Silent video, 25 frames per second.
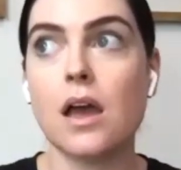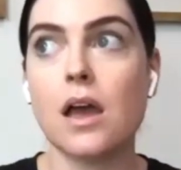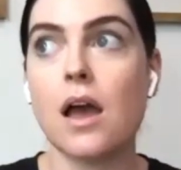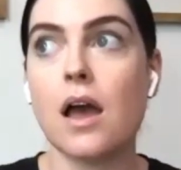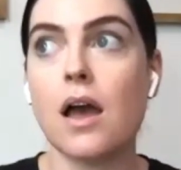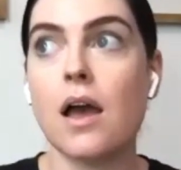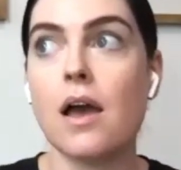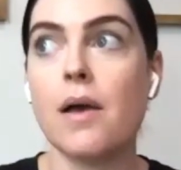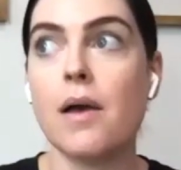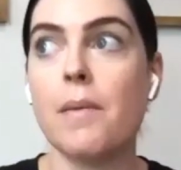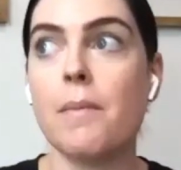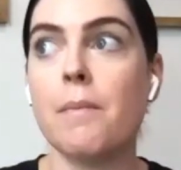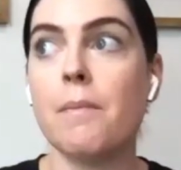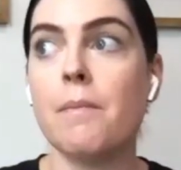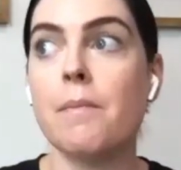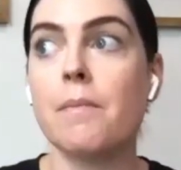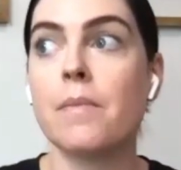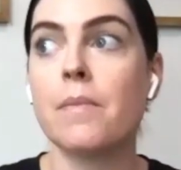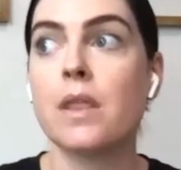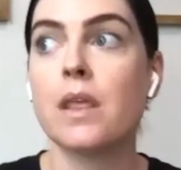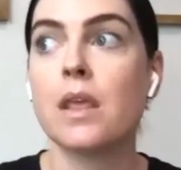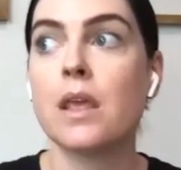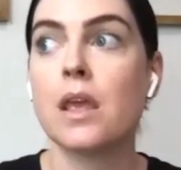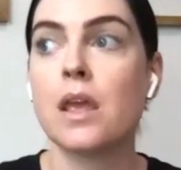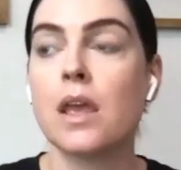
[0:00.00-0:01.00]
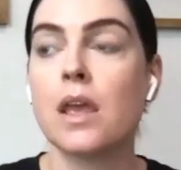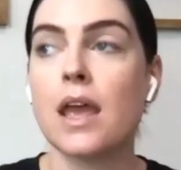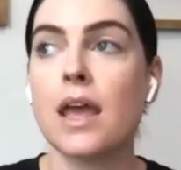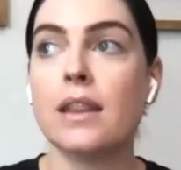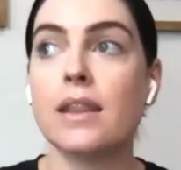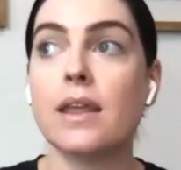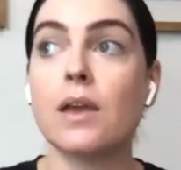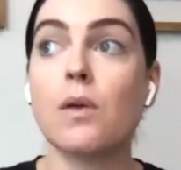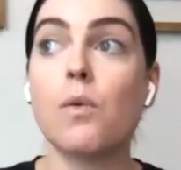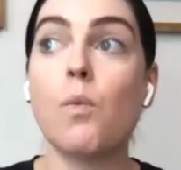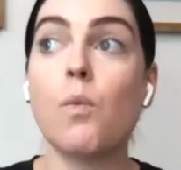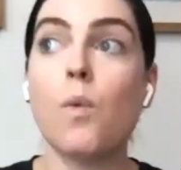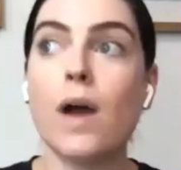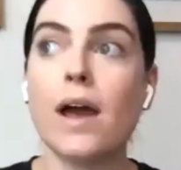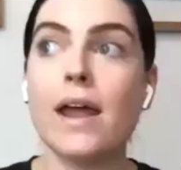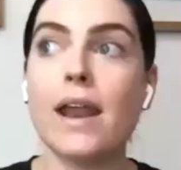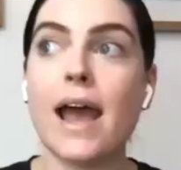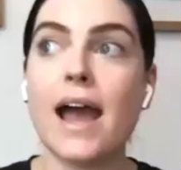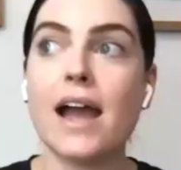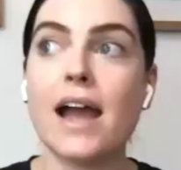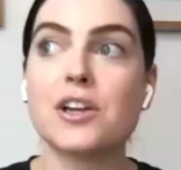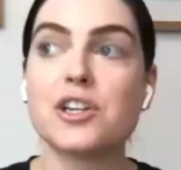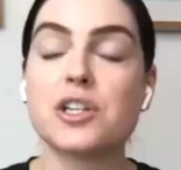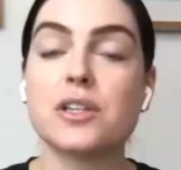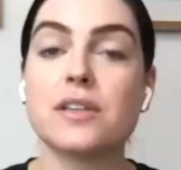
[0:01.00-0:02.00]
Um, and like what
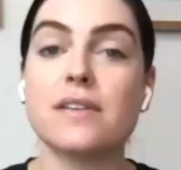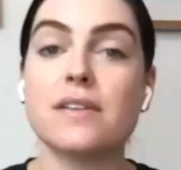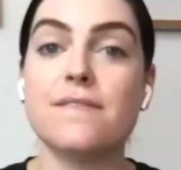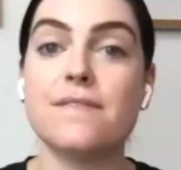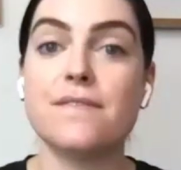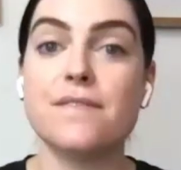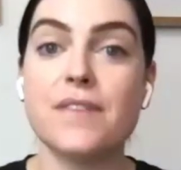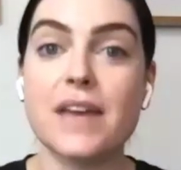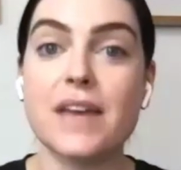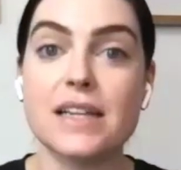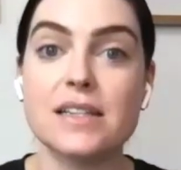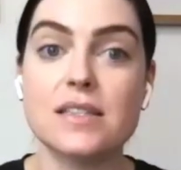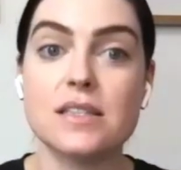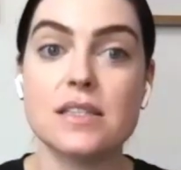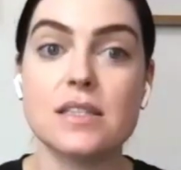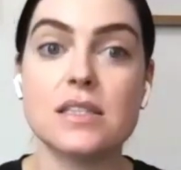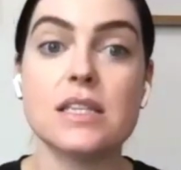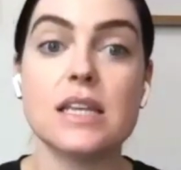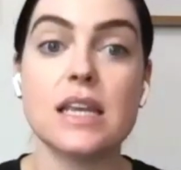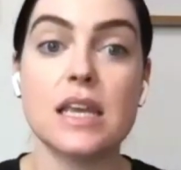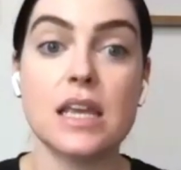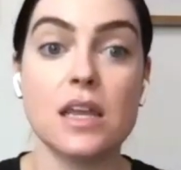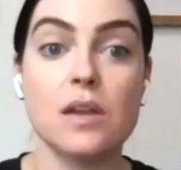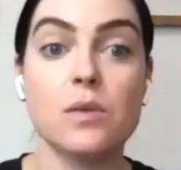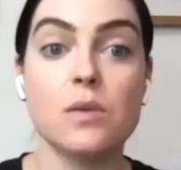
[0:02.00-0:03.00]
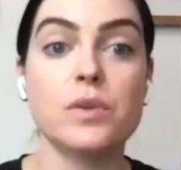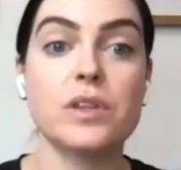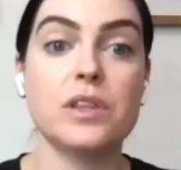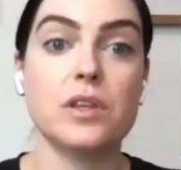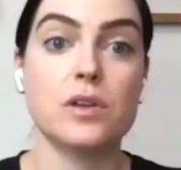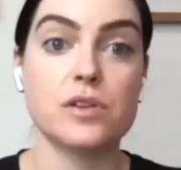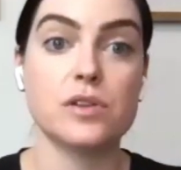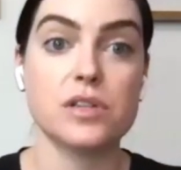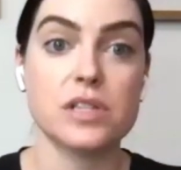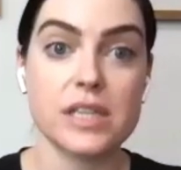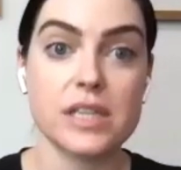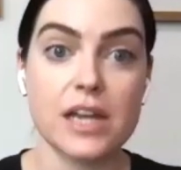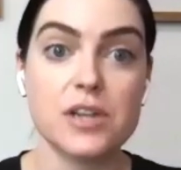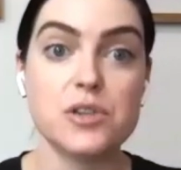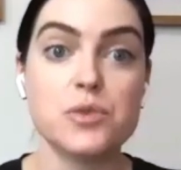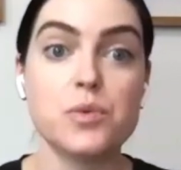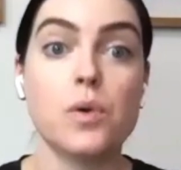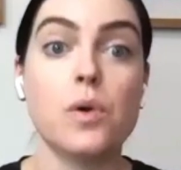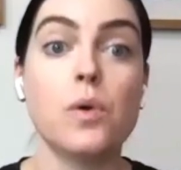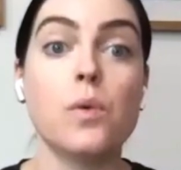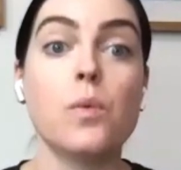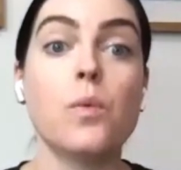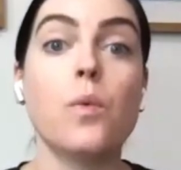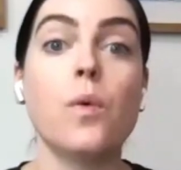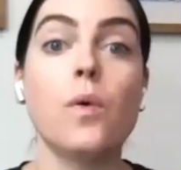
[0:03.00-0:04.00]
actually fits in with your
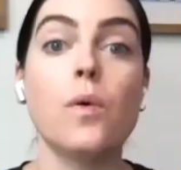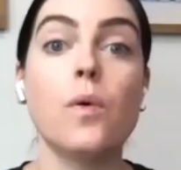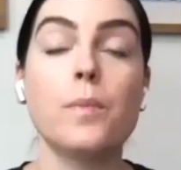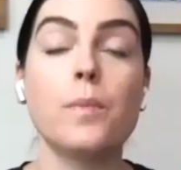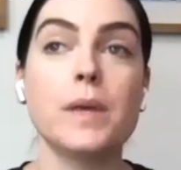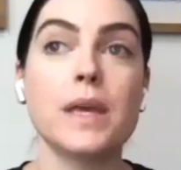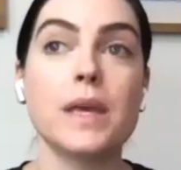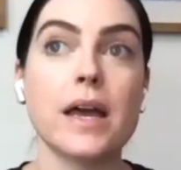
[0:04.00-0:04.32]
schedule.